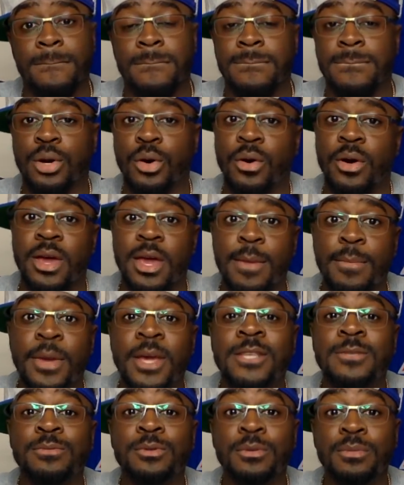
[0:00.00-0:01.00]
boy, it
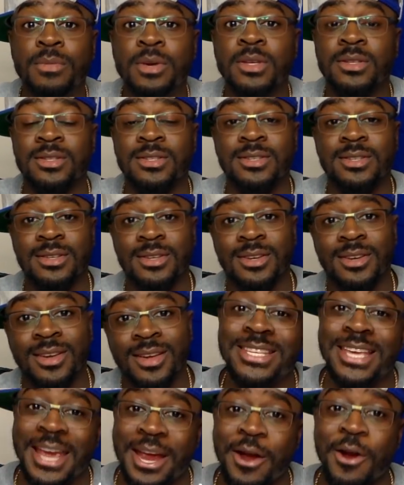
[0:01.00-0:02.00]
makes me miss
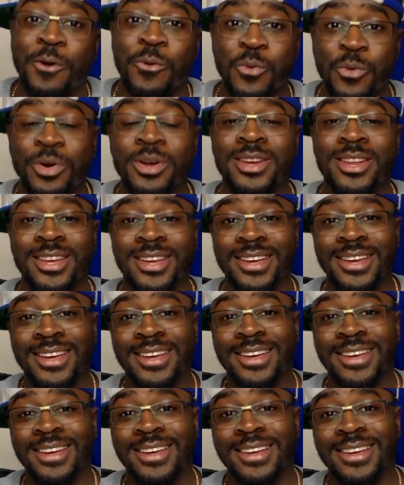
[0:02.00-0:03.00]
Eric Wood.
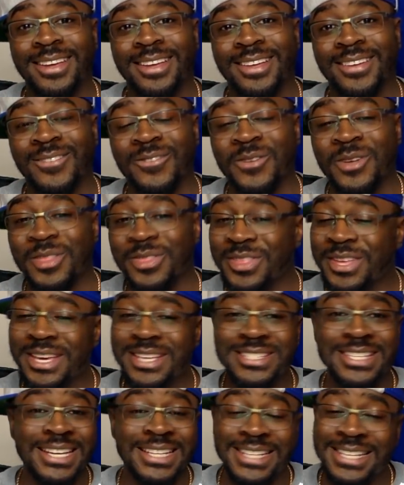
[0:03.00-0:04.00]
When
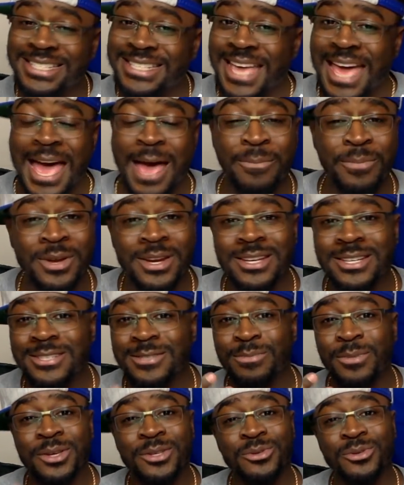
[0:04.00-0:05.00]
things like this happen, it just
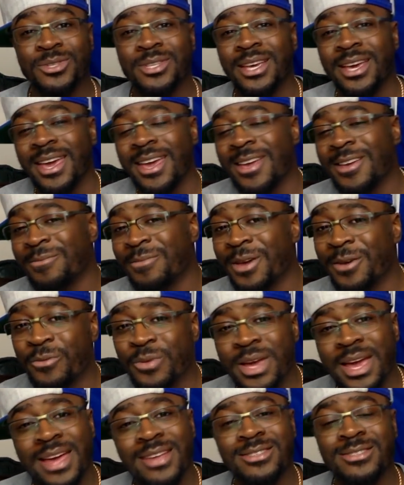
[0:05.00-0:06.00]
makes you say, hey, man,
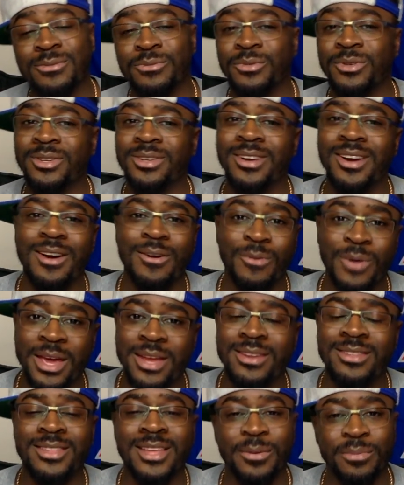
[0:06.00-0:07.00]
we had someone all
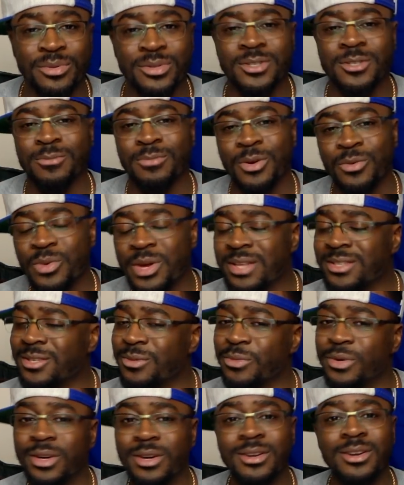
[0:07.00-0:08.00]
right in that position, man. We had
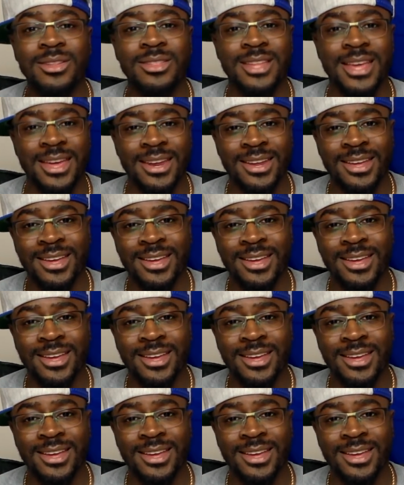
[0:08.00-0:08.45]
someone good in that.